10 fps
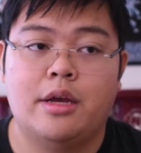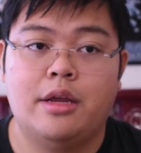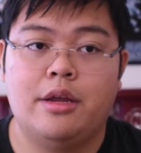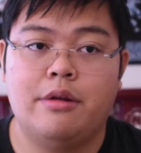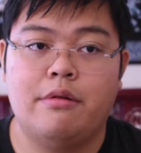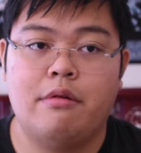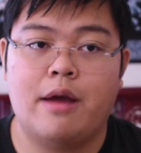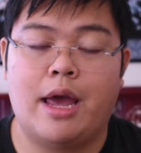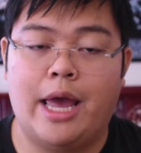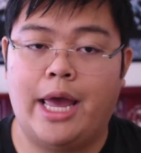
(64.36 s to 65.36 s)
you
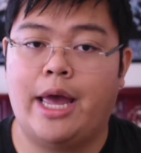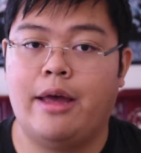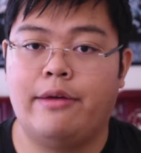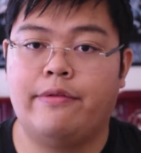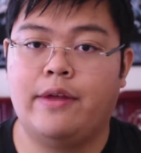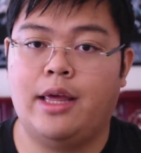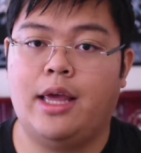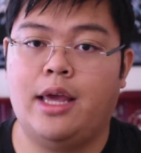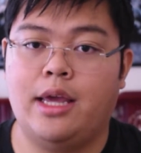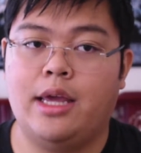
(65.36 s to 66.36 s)
have
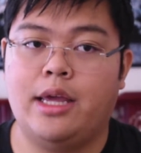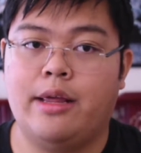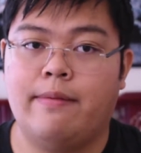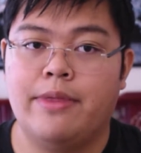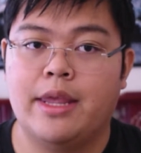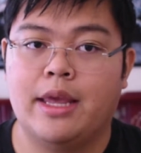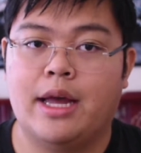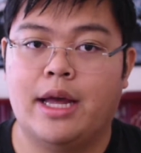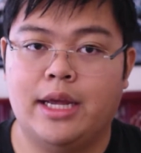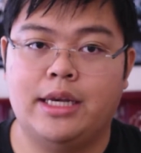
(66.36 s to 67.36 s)
an
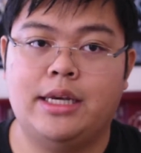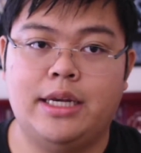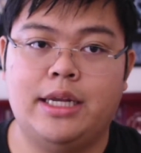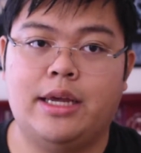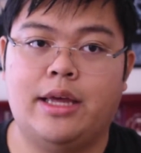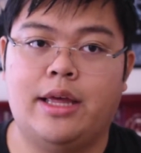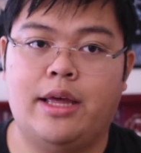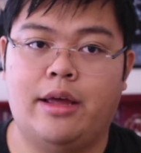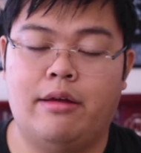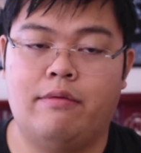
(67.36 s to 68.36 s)
idea
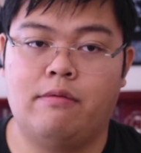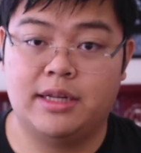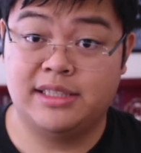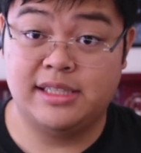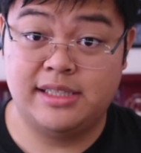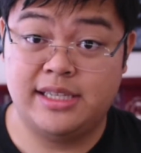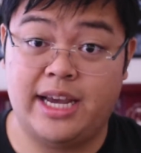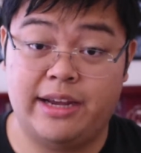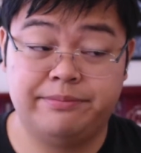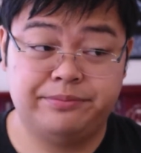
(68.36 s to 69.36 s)
of what to
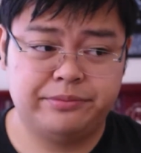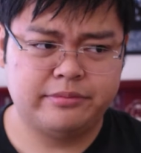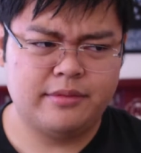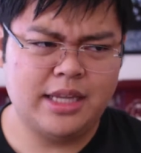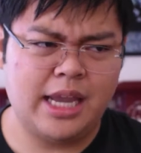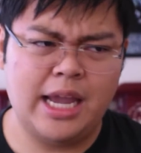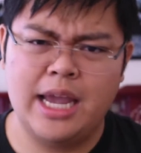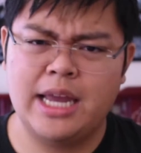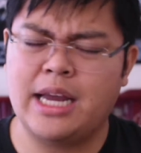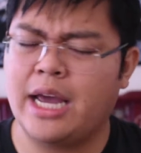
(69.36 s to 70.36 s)
say.
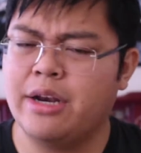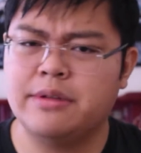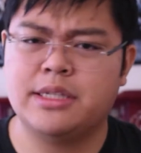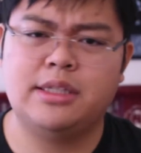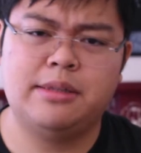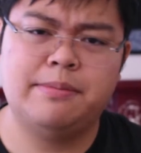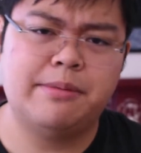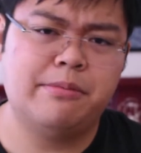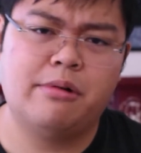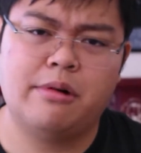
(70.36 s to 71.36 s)
And I know it's a little
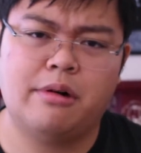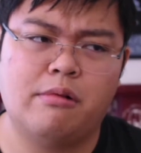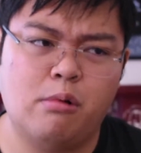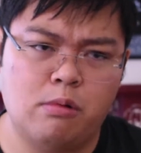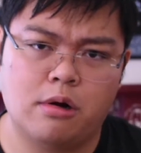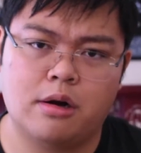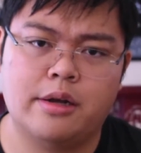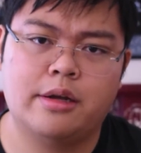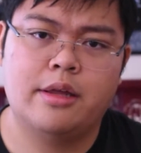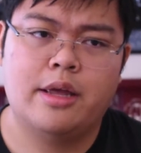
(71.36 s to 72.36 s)
bit more
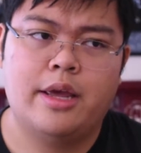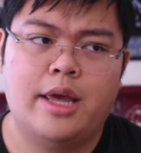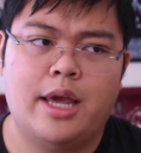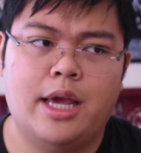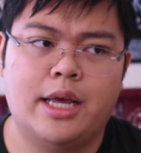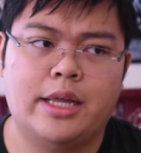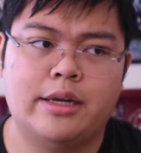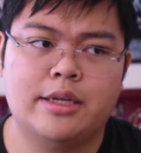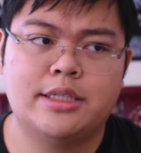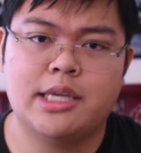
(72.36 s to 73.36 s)
work,
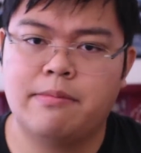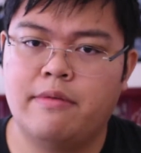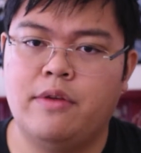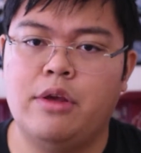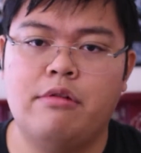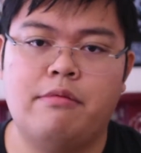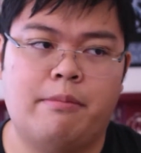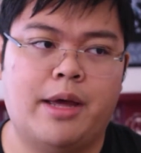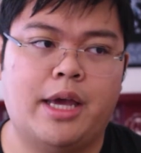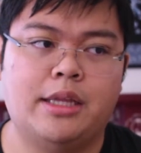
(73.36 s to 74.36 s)
and some of you
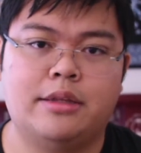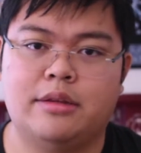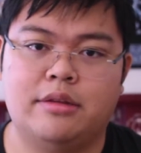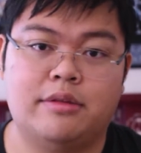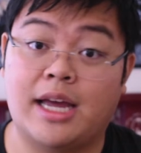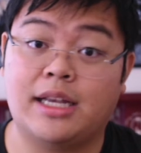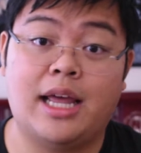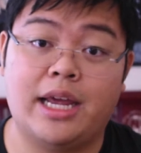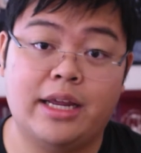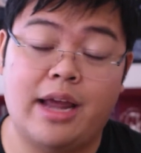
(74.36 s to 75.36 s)
might not
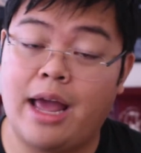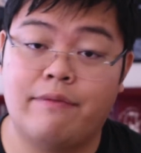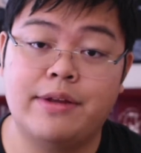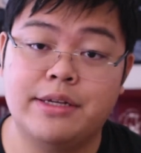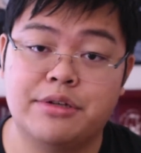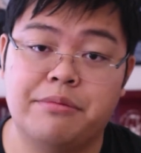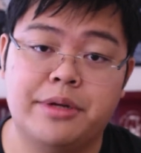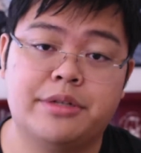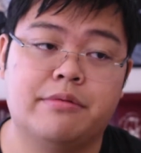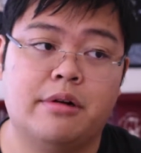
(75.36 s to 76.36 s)
like having so
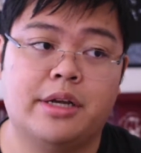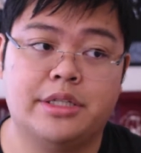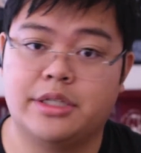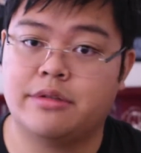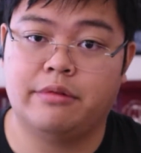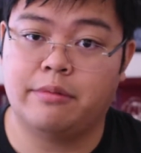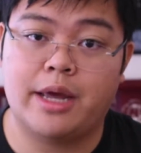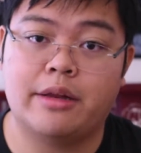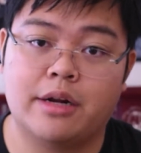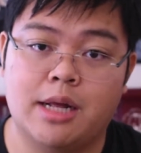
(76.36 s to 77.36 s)
much work and just would
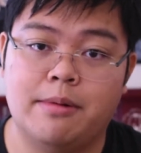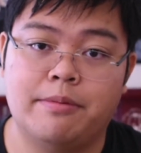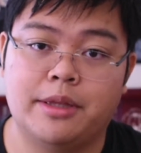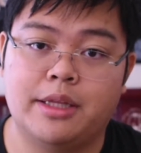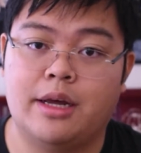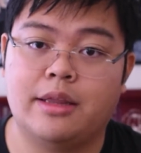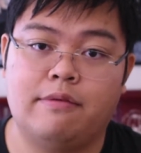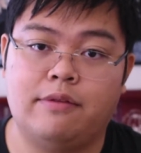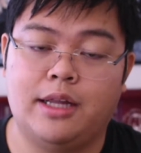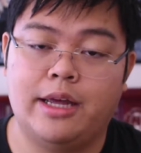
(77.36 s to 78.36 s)
rather come up with it on the
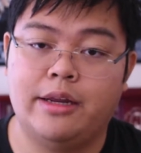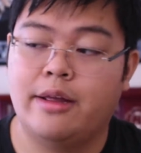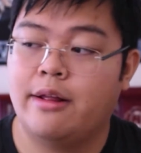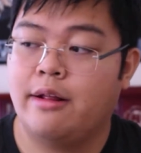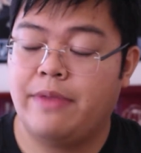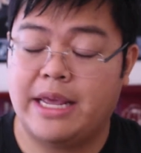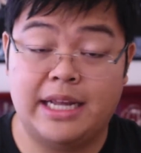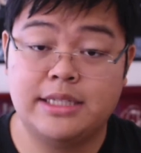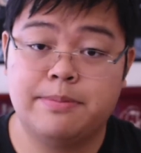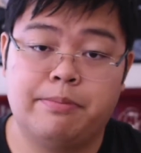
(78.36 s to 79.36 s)
fly, and
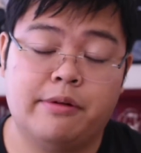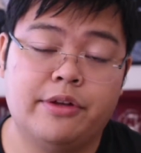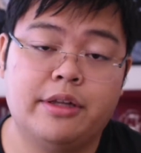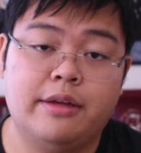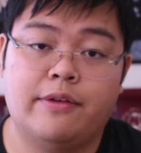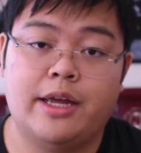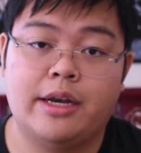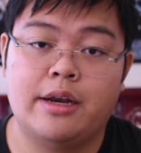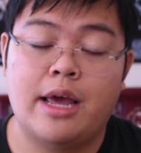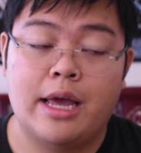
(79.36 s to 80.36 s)
that's perfectly
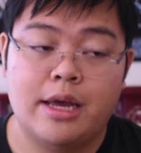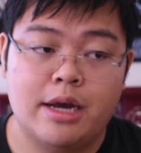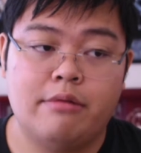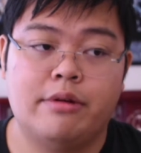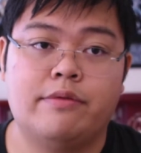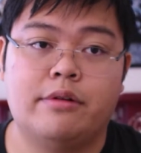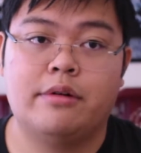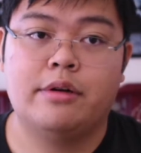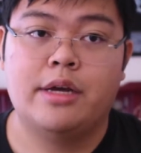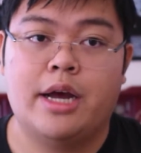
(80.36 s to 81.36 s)
fine.
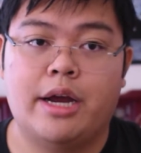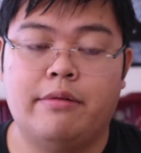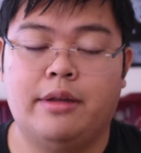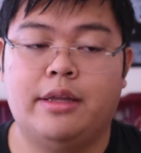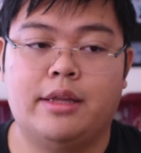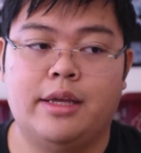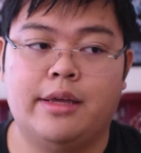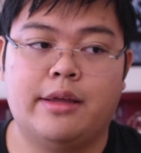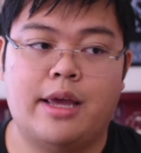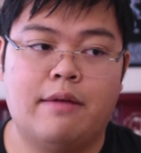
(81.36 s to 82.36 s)
However, I really
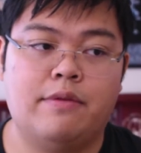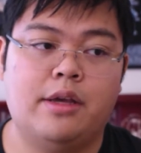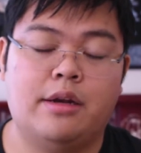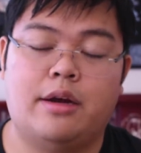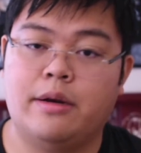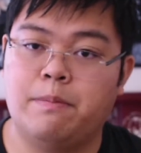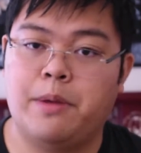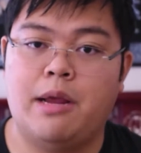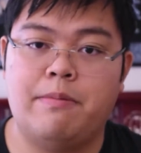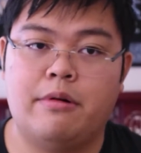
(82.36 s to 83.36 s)
think having it on
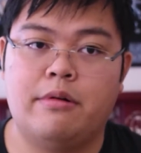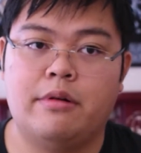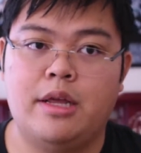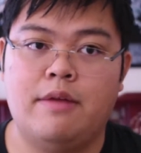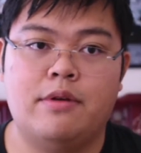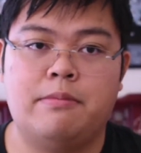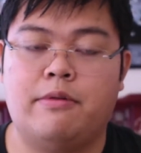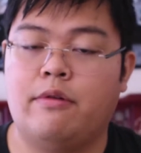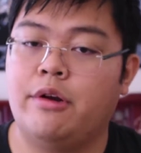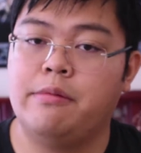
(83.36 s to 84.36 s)
paper, even
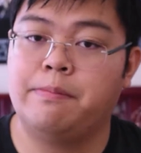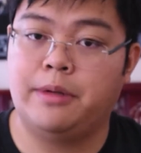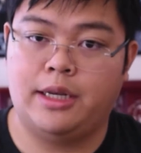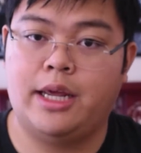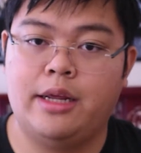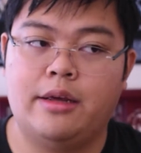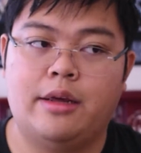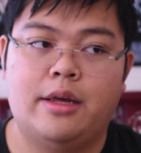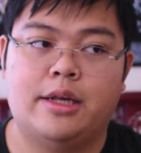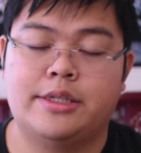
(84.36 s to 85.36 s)
before you play,
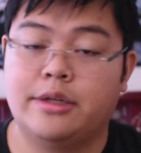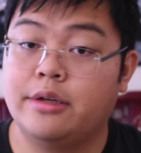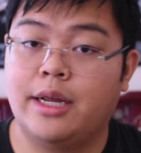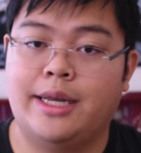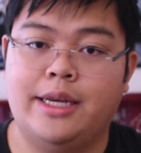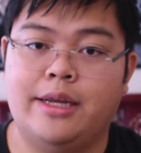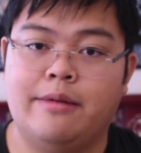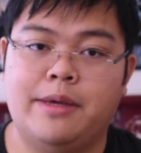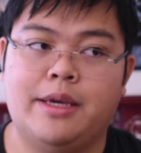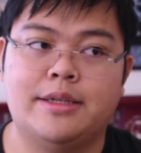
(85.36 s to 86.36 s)
is a good
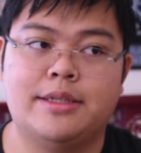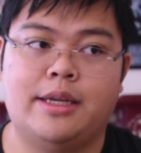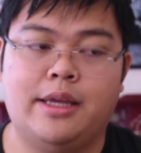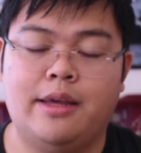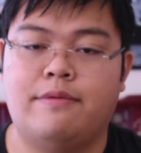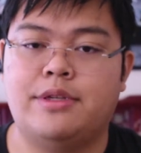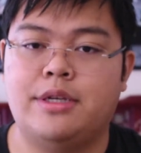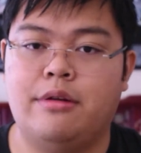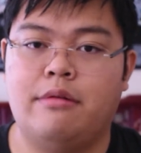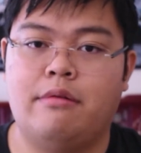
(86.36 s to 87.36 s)
idea because it gives
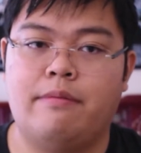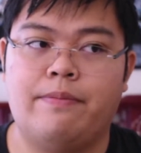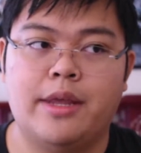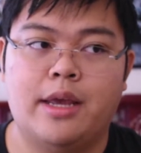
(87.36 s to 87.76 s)
you